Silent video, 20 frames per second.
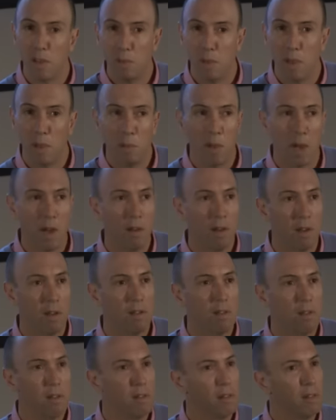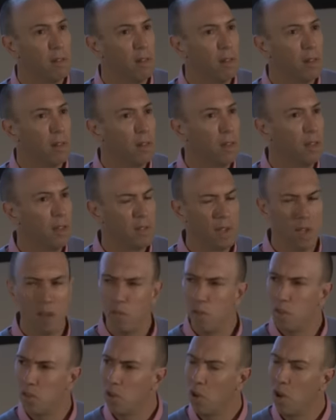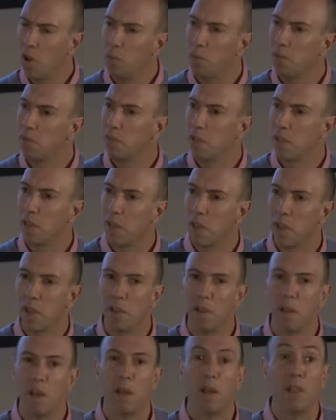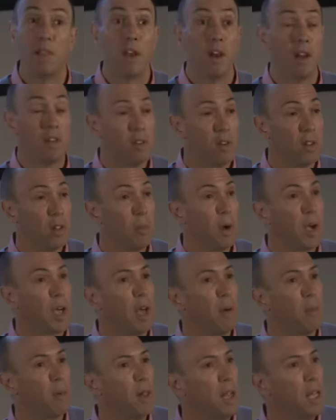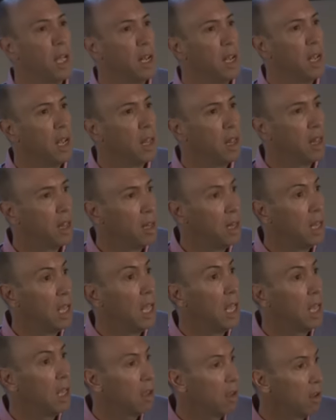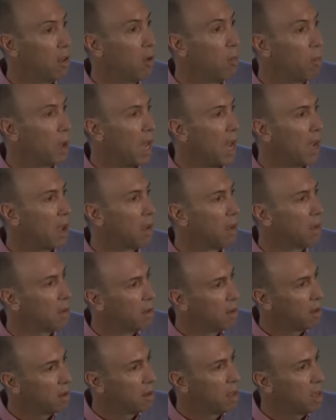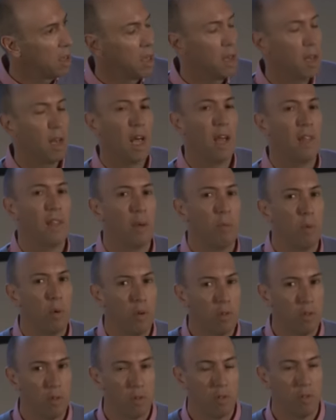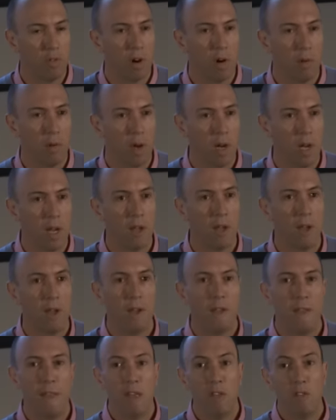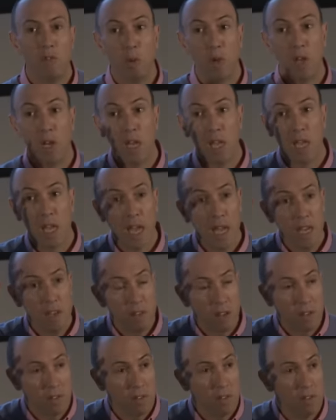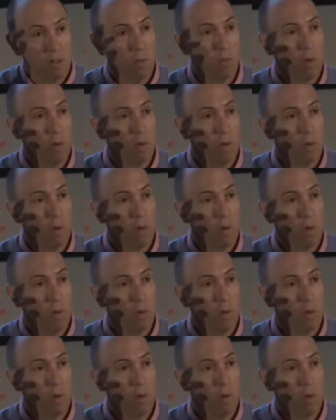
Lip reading: Keep going. I'm saying, have you stopped? Say no. And then I tell them, okay, I'm clicking near your back. Click it, and they point to it straight away. So we can engage that system